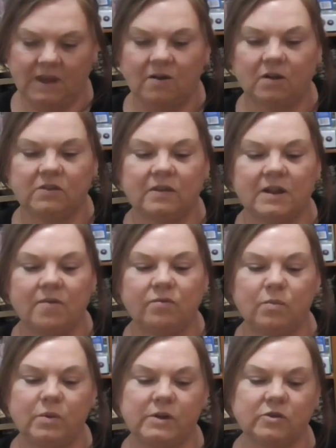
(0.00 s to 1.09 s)
And I just love
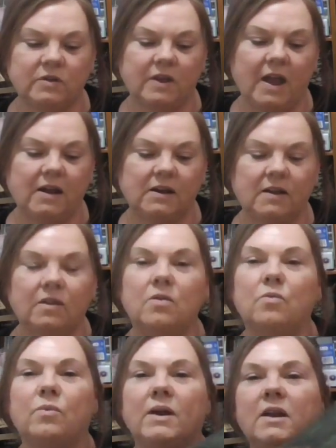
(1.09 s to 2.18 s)
the witch's hat and
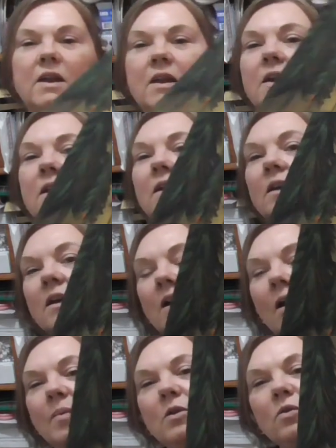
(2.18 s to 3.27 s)
her red hair.
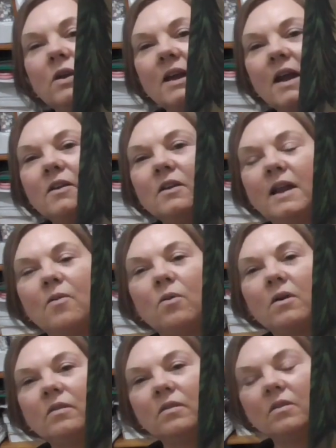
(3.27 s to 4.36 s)
I mean, looking at it
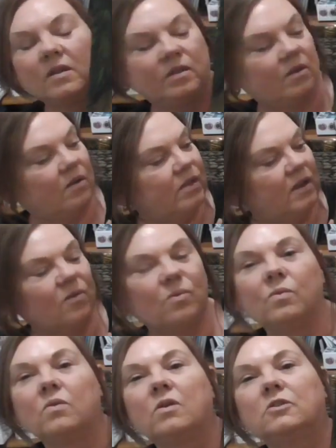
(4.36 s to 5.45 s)
now, I think,
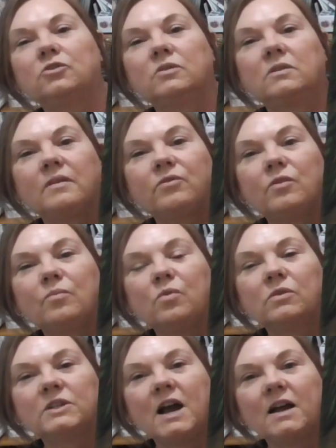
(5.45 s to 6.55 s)
oh, I should have given her
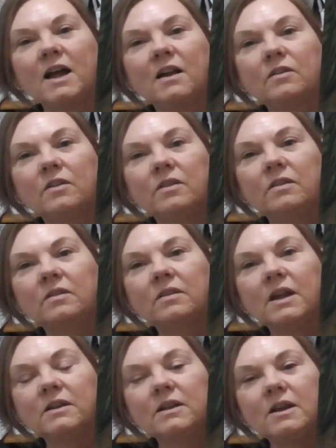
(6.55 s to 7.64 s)
more dark
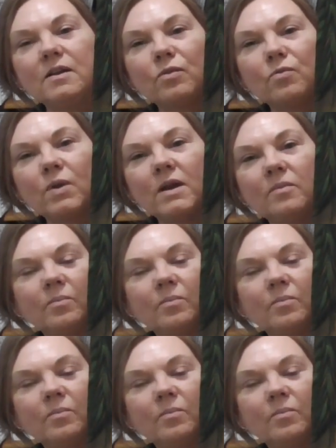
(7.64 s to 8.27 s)
underneath the red,